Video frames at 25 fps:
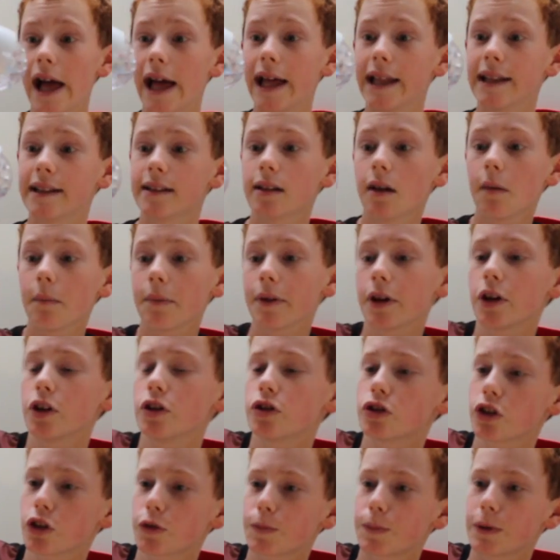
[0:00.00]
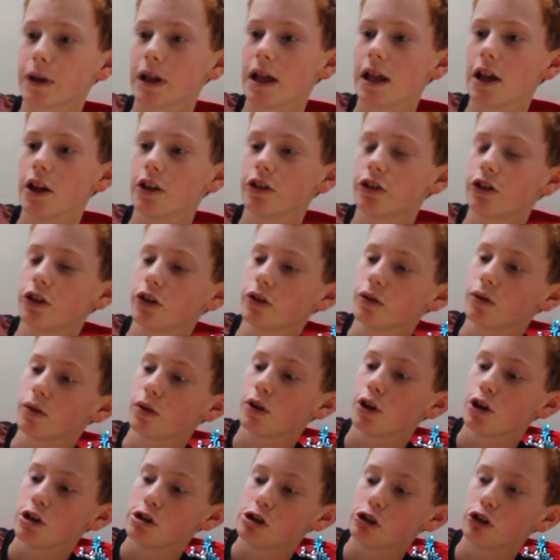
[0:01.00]
And simply you just put it into
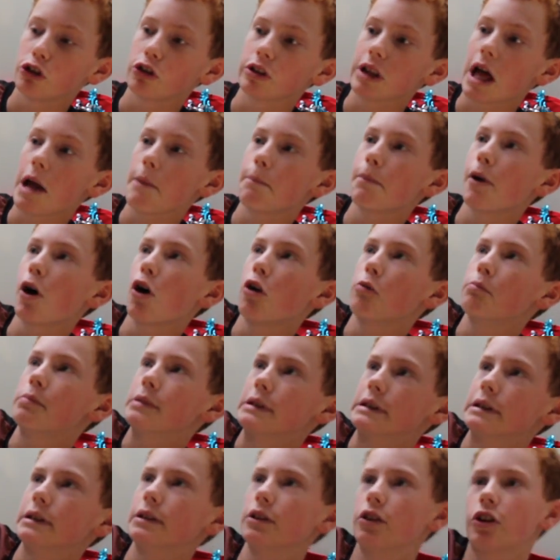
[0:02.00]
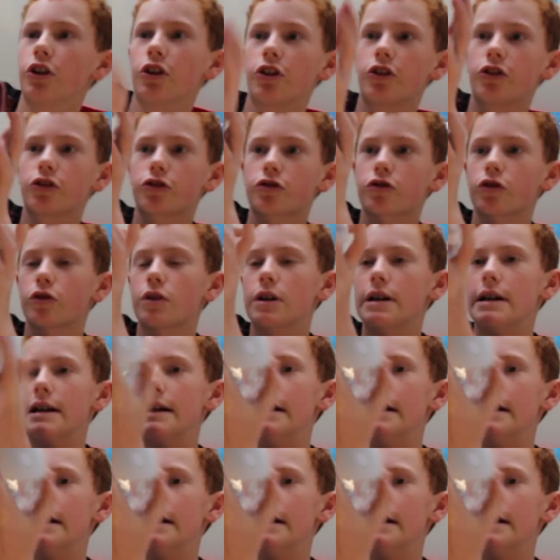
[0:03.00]
your light bulb, screw it